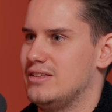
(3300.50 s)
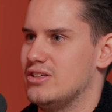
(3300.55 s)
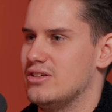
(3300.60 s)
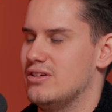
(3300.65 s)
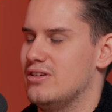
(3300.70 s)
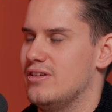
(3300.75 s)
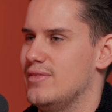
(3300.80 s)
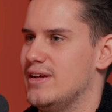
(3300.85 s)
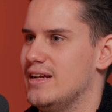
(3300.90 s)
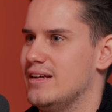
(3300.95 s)
Do you
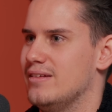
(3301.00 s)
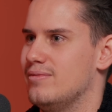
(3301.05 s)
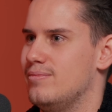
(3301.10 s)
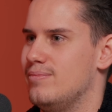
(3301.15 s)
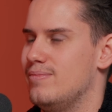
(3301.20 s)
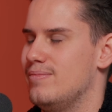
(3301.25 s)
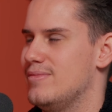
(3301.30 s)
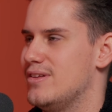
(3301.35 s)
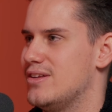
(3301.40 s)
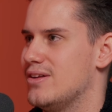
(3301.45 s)
know what I mean?
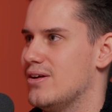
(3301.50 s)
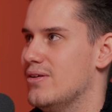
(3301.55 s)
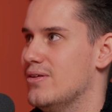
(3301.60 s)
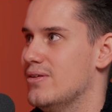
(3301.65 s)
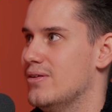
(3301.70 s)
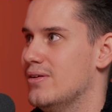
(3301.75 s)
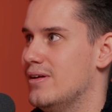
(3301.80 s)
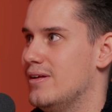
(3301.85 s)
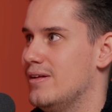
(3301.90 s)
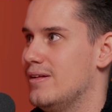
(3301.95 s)

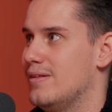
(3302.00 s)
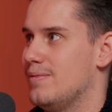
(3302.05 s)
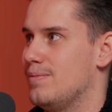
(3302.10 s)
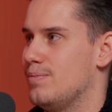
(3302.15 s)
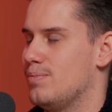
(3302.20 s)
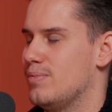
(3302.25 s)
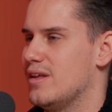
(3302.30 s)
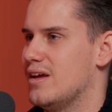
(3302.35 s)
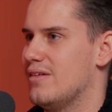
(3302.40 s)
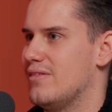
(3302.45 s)
So,
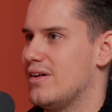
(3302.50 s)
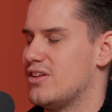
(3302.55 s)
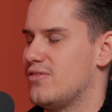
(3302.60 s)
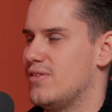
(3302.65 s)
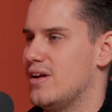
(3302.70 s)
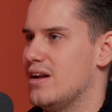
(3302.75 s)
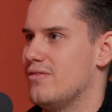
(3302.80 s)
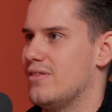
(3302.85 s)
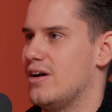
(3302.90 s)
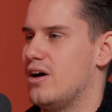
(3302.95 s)
yeah, that's
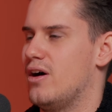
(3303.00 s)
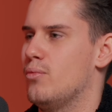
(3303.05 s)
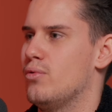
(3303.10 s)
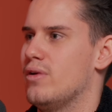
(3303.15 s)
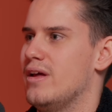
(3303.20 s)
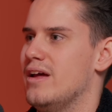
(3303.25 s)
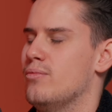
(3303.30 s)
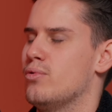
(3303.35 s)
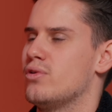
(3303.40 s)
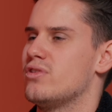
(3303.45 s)
the end of
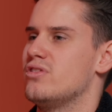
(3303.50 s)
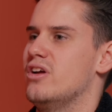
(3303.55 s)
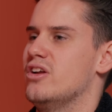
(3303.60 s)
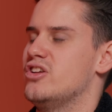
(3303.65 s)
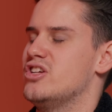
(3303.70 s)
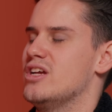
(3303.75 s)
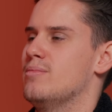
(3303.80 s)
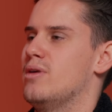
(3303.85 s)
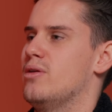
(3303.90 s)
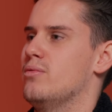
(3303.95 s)
that. It wasn't a
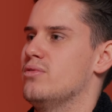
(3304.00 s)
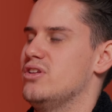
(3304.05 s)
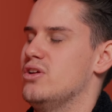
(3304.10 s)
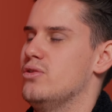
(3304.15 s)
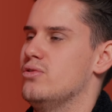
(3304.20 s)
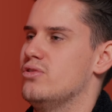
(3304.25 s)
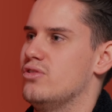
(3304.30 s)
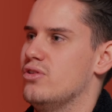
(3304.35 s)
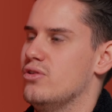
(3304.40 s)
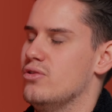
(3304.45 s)
gym I was
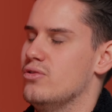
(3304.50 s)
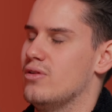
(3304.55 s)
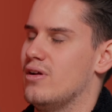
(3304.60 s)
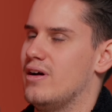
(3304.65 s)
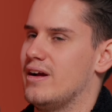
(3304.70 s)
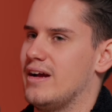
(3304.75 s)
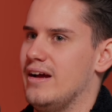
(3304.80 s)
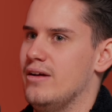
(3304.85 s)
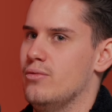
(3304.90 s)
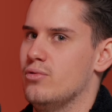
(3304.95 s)
used to.
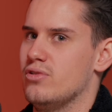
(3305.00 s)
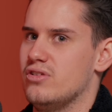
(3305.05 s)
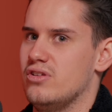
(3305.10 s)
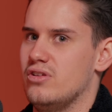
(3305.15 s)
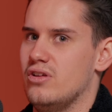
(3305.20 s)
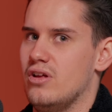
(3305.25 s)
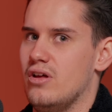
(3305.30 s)
Like, it was